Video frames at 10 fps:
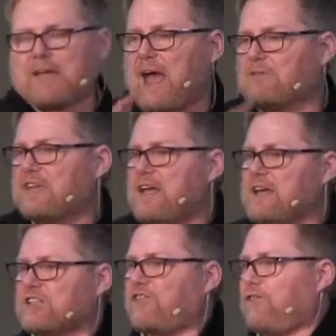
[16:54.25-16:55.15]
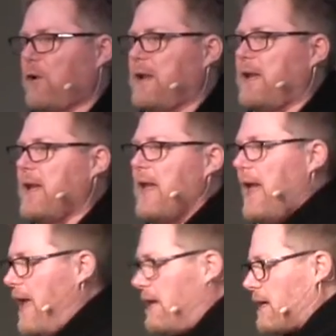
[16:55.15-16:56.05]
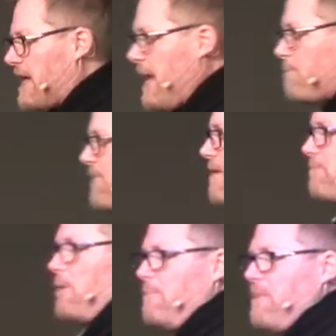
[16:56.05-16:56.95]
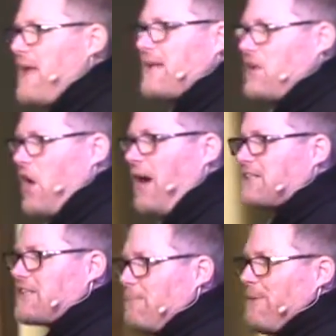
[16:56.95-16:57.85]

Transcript: the Chaldeans free and to keep them from being cut to